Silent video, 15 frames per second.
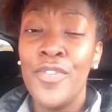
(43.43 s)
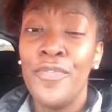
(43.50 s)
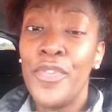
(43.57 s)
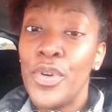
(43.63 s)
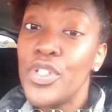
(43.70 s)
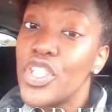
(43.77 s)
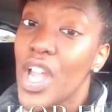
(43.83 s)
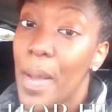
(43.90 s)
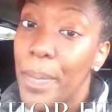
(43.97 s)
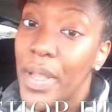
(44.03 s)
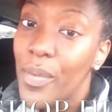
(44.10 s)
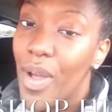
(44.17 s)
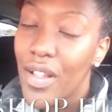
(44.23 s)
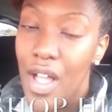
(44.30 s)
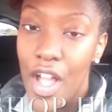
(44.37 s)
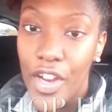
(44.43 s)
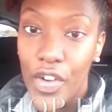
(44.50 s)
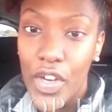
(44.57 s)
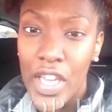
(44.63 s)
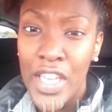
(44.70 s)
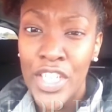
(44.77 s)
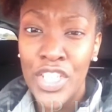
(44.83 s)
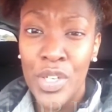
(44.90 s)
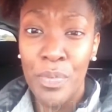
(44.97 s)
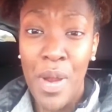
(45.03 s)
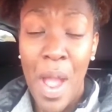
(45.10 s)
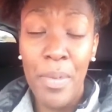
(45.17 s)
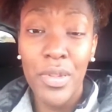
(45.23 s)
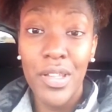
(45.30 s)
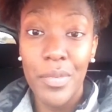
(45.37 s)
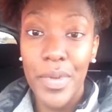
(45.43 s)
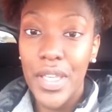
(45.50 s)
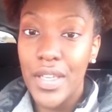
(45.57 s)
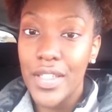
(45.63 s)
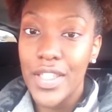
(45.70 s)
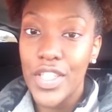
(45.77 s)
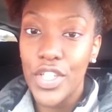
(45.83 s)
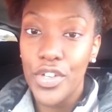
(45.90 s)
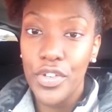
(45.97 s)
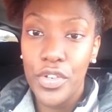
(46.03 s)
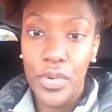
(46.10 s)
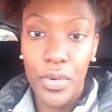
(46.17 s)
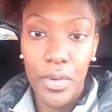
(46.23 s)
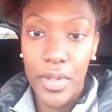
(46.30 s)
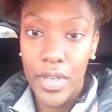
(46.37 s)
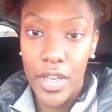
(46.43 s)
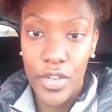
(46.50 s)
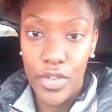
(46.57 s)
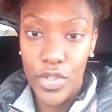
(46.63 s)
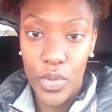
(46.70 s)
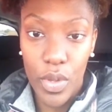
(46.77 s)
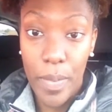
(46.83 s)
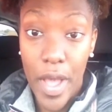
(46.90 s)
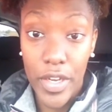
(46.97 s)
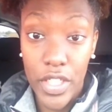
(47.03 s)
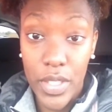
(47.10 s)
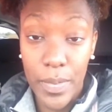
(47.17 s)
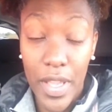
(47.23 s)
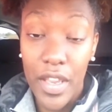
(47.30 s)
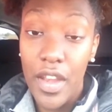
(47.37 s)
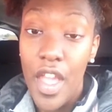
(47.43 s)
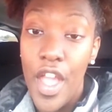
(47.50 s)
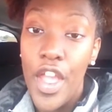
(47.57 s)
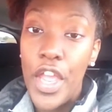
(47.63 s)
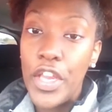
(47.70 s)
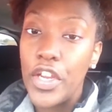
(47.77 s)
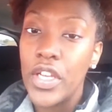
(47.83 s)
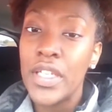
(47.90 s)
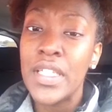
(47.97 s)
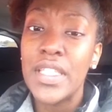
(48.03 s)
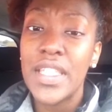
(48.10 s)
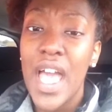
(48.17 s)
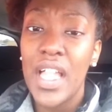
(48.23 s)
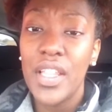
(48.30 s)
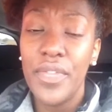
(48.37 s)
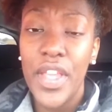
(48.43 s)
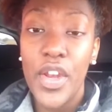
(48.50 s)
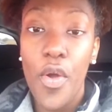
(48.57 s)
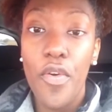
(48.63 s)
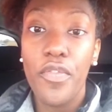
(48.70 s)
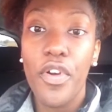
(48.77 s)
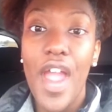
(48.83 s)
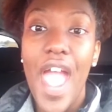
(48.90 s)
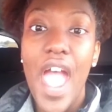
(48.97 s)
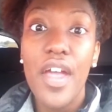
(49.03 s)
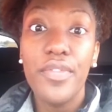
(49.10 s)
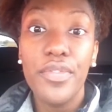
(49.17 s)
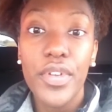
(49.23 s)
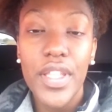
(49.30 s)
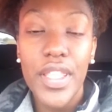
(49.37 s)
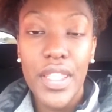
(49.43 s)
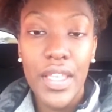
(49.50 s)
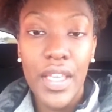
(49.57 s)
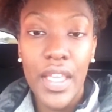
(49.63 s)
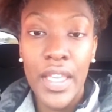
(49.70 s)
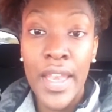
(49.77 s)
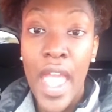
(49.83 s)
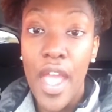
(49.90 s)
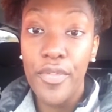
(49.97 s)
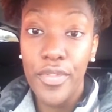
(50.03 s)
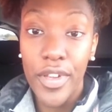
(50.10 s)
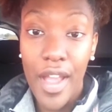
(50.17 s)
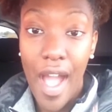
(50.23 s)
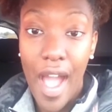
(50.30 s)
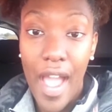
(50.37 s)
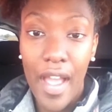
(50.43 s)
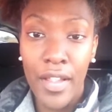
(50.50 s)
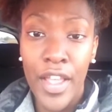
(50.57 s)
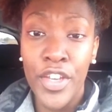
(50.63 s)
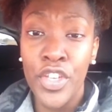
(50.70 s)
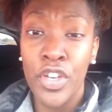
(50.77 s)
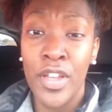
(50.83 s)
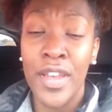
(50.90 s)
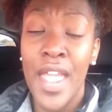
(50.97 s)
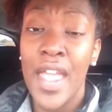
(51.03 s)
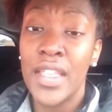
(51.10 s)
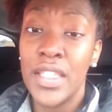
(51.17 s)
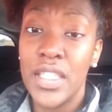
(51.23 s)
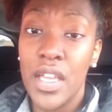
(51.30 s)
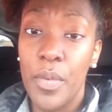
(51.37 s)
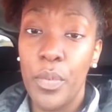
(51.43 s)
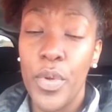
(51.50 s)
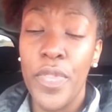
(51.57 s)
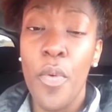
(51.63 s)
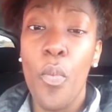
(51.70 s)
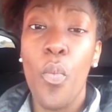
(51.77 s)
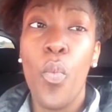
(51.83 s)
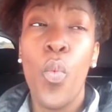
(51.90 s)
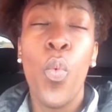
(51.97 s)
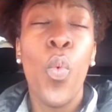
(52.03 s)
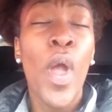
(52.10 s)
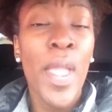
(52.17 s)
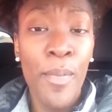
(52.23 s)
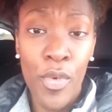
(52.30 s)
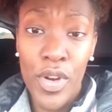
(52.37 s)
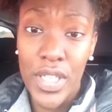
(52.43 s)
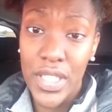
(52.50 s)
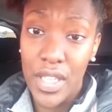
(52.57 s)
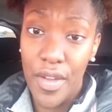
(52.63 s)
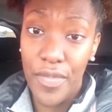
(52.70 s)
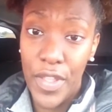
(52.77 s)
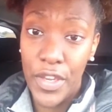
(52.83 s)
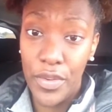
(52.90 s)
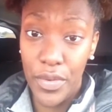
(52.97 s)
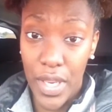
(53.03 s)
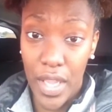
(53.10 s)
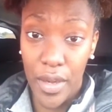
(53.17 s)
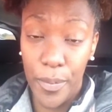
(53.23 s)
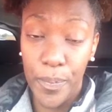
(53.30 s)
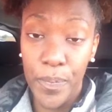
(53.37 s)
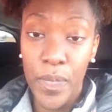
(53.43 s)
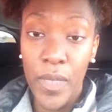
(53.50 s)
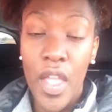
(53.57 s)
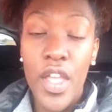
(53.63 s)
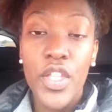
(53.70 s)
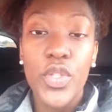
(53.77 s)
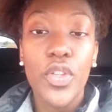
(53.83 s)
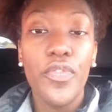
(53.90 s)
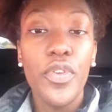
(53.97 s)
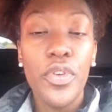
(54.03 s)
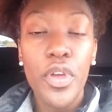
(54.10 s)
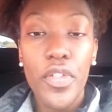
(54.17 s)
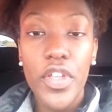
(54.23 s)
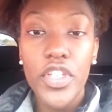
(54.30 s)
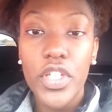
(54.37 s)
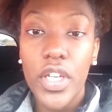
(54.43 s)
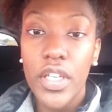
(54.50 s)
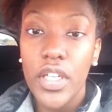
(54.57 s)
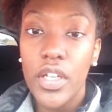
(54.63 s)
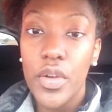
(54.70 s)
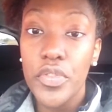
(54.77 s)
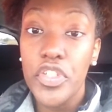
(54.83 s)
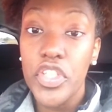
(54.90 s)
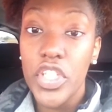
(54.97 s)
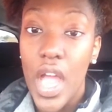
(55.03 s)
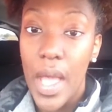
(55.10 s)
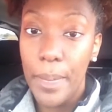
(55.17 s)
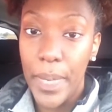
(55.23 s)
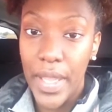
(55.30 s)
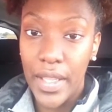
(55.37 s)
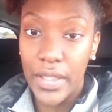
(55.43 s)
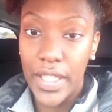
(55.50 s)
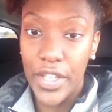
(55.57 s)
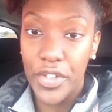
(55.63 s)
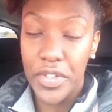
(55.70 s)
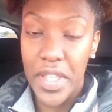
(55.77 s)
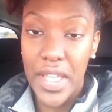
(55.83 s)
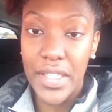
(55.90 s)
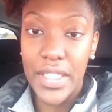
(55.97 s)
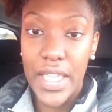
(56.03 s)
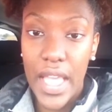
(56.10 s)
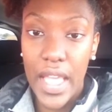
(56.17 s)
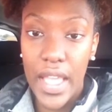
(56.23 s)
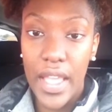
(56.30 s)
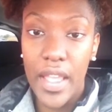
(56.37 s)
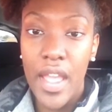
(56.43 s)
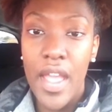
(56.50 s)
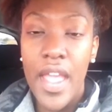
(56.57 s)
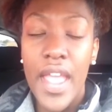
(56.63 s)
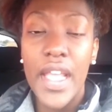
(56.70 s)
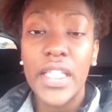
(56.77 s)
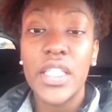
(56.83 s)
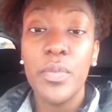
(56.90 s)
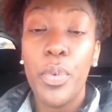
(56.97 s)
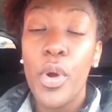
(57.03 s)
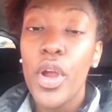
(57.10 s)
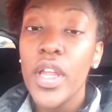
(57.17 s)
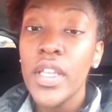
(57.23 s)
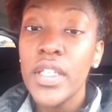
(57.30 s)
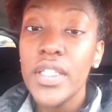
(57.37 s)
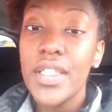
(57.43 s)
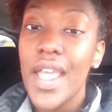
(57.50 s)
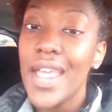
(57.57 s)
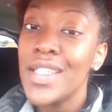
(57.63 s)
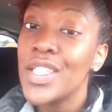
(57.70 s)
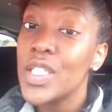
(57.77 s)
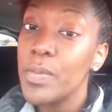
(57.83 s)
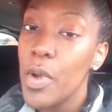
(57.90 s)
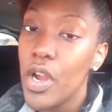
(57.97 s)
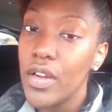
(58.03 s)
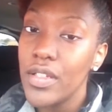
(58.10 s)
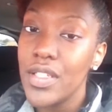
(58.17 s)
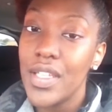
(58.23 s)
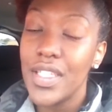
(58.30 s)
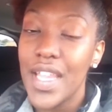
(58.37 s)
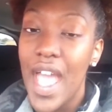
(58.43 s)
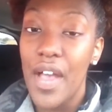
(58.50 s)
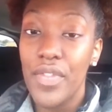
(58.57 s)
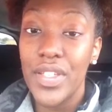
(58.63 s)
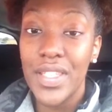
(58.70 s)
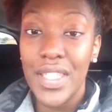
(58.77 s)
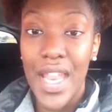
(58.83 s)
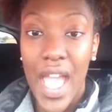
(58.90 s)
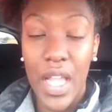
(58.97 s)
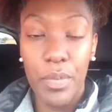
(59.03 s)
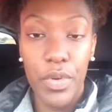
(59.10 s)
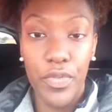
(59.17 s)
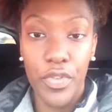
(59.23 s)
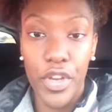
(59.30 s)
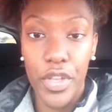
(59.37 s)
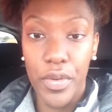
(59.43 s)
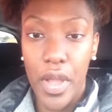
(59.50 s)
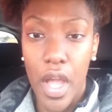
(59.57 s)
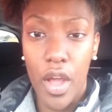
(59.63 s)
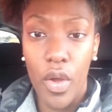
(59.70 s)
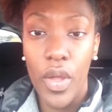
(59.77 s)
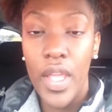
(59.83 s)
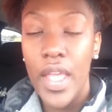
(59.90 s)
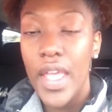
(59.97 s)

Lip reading: Food shopping while hungry should probably be considered cruel and unusual punishment. You're going to salivate over everything in every aisle, and you're going to end up with way more stuff than you need. So if you know that you're going to go shopping later that day, it's important and smart to have a snack before you go.